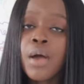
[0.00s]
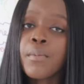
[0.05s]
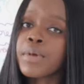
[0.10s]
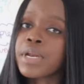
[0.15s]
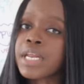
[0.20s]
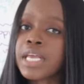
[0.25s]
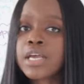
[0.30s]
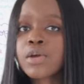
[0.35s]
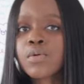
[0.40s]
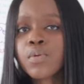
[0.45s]
but
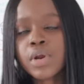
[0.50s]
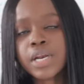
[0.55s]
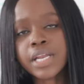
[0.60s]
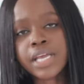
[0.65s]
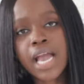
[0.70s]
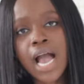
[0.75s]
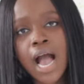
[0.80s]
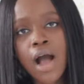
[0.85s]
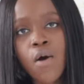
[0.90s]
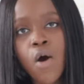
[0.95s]
equally
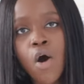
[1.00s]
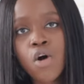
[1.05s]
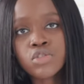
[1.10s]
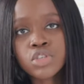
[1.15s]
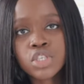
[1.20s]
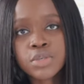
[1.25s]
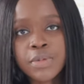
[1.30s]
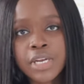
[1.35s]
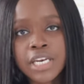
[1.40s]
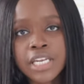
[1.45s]
how
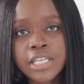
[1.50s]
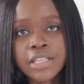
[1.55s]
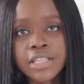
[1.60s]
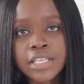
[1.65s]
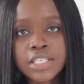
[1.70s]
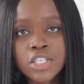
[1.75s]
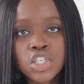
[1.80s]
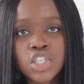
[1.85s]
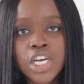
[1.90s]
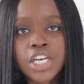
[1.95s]
ultimately
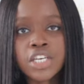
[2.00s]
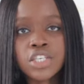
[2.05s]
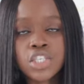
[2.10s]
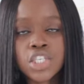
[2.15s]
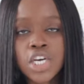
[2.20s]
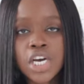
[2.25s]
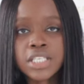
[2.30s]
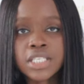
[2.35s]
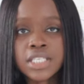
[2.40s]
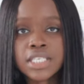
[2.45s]
this shape
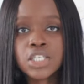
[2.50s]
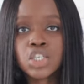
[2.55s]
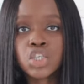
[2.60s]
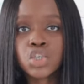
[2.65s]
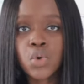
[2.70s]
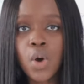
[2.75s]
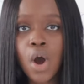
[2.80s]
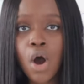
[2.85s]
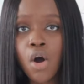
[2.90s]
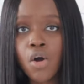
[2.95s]
turns
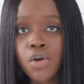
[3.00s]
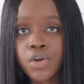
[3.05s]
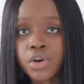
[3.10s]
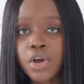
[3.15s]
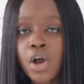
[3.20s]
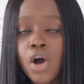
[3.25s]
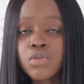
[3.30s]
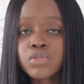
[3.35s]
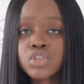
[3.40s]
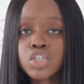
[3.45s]
into our own
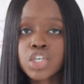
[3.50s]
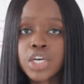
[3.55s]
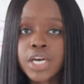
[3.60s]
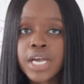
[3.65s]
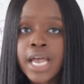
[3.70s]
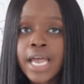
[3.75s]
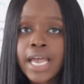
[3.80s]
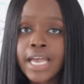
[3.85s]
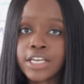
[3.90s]
culture.